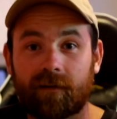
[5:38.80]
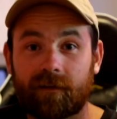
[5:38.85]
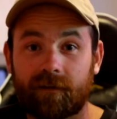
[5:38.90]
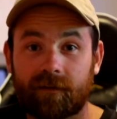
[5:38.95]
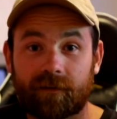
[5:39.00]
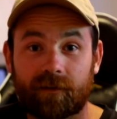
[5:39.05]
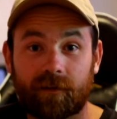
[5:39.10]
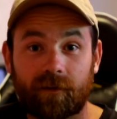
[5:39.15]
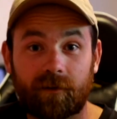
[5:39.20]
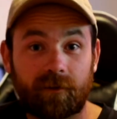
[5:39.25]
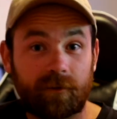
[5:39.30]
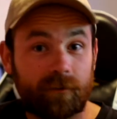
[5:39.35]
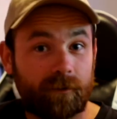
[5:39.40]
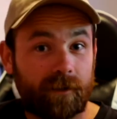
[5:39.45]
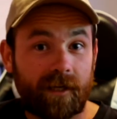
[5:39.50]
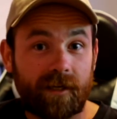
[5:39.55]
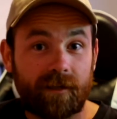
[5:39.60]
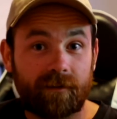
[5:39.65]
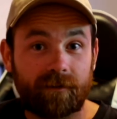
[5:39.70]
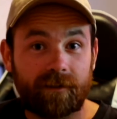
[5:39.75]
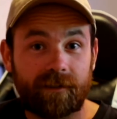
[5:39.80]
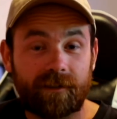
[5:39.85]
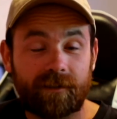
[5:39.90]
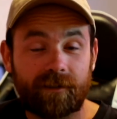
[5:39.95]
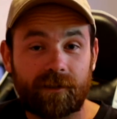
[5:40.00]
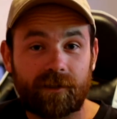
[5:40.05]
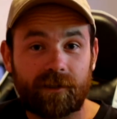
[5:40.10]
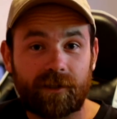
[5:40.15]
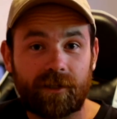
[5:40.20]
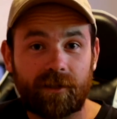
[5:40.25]
So yeah,
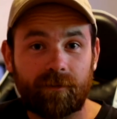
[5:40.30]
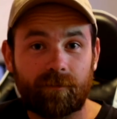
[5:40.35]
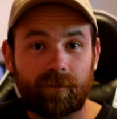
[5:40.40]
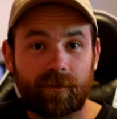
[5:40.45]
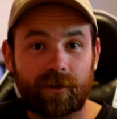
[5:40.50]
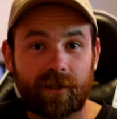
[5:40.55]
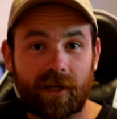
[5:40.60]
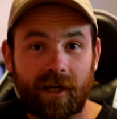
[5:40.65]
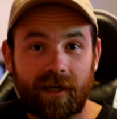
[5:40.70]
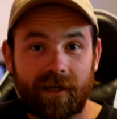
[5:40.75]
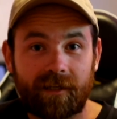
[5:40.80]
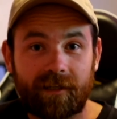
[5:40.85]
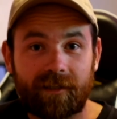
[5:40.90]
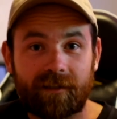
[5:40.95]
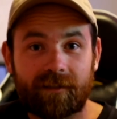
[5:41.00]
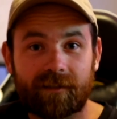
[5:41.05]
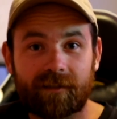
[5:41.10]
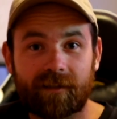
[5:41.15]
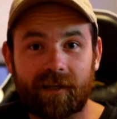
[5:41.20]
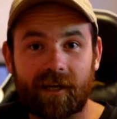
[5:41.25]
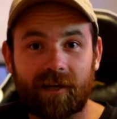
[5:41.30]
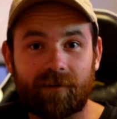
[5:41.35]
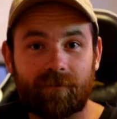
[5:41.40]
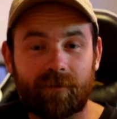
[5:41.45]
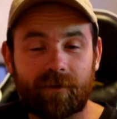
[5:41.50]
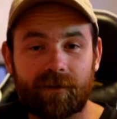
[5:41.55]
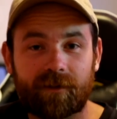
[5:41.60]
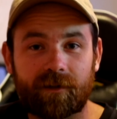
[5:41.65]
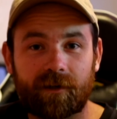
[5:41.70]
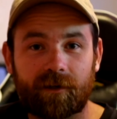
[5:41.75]
these cheap Chinese
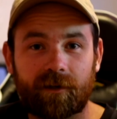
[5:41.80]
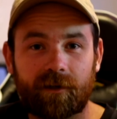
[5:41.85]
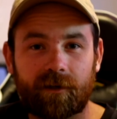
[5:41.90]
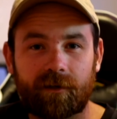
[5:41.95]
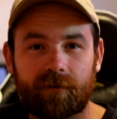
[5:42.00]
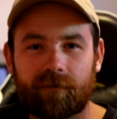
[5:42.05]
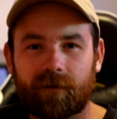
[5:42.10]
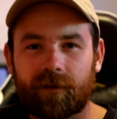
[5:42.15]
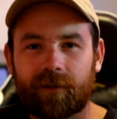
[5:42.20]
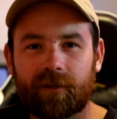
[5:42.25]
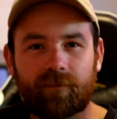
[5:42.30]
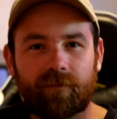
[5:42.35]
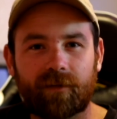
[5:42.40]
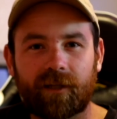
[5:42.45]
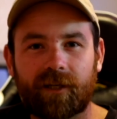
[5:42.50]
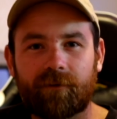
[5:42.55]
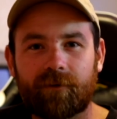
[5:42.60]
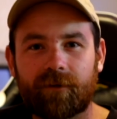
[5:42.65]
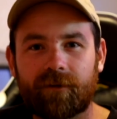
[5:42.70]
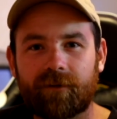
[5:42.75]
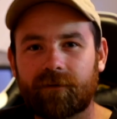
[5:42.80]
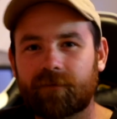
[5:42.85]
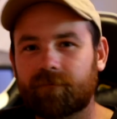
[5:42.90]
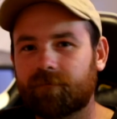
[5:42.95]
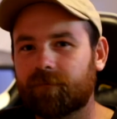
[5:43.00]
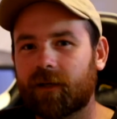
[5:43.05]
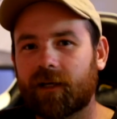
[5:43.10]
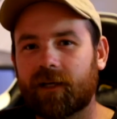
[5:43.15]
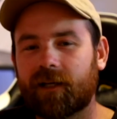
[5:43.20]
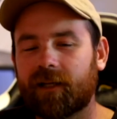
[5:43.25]
cameras are fun to play with.
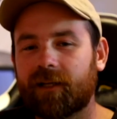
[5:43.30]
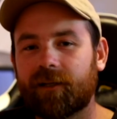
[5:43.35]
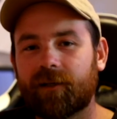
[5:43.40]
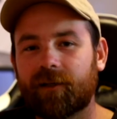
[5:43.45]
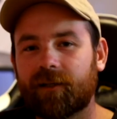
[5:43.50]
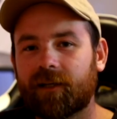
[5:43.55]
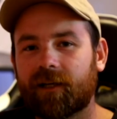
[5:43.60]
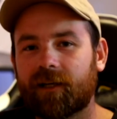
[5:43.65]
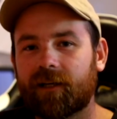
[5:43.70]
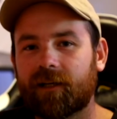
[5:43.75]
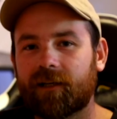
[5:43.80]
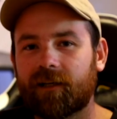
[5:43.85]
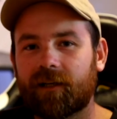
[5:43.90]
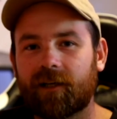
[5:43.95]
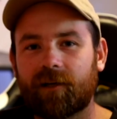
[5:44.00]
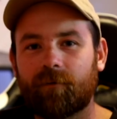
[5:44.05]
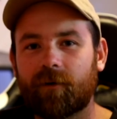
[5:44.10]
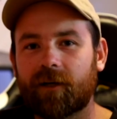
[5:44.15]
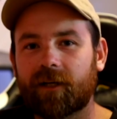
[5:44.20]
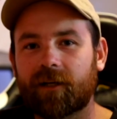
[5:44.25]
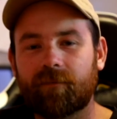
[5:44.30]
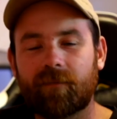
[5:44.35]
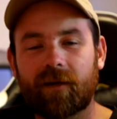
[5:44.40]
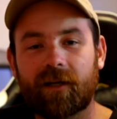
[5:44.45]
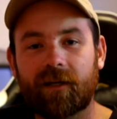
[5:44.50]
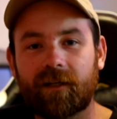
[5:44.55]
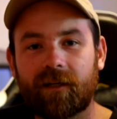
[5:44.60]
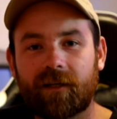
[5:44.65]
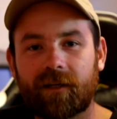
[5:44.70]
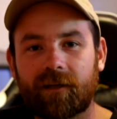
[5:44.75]
I
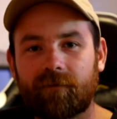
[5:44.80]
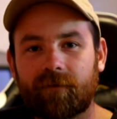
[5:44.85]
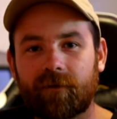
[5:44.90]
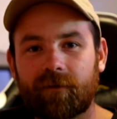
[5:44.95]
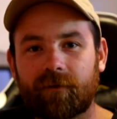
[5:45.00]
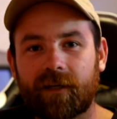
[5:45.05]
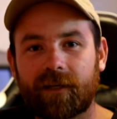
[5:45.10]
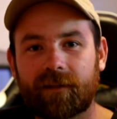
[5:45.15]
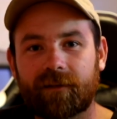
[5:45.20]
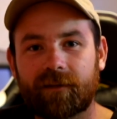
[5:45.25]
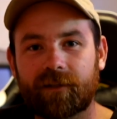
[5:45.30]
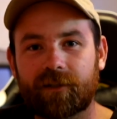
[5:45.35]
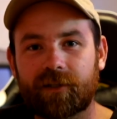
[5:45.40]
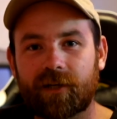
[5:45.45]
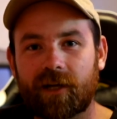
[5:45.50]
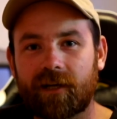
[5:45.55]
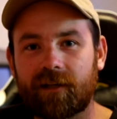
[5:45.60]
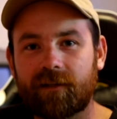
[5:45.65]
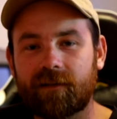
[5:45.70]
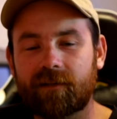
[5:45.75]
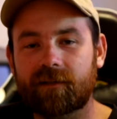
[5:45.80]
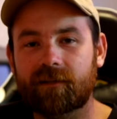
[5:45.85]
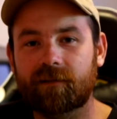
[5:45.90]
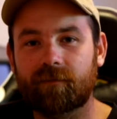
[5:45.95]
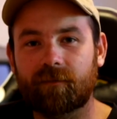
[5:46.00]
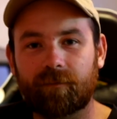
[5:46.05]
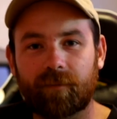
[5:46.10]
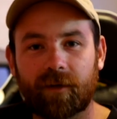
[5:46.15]
recommend it if you get the chance.